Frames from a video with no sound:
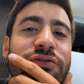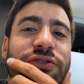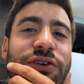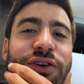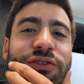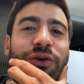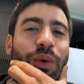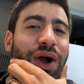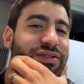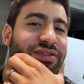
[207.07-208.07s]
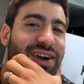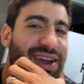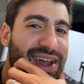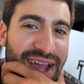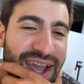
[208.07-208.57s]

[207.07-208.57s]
for Wi-Fi,